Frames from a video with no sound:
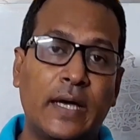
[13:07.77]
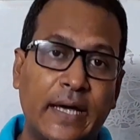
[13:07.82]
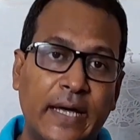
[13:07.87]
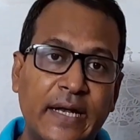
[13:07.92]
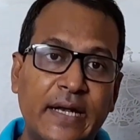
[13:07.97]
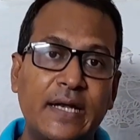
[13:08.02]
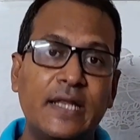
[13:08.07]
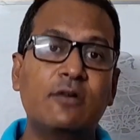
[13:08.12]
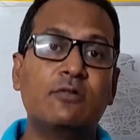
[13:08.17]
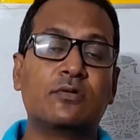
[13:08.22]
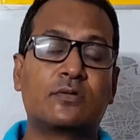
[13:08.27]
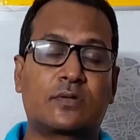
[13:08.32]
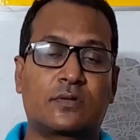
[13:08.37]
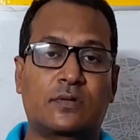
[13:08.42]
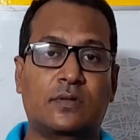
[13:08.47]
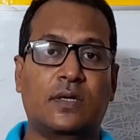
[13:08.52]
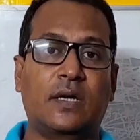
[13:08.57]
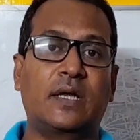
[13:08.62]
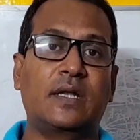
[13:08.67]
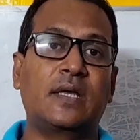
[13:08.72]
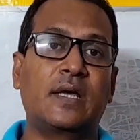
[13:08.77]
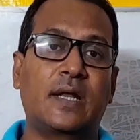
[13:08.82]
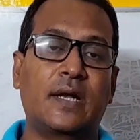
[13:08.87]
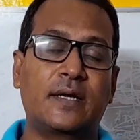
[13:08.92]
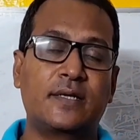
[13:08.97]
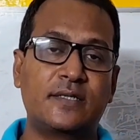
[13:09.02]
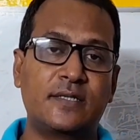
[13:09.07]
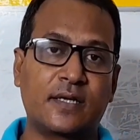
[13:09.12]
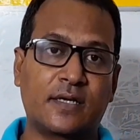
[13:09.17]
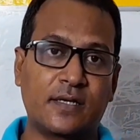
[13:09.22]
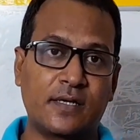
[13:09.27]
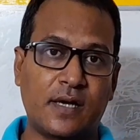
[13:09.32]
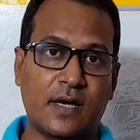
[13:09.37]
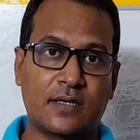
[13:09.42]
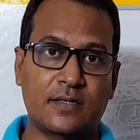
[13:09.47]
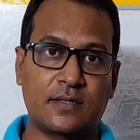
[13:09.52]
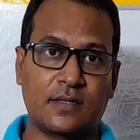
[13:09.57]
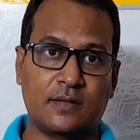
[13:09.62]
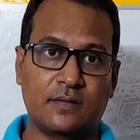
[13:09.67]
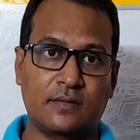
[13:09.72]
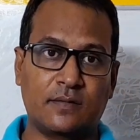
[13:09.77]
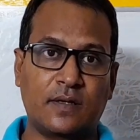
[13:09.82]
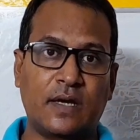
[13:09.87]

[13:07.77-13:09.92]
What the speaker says: induce any allergic reaction,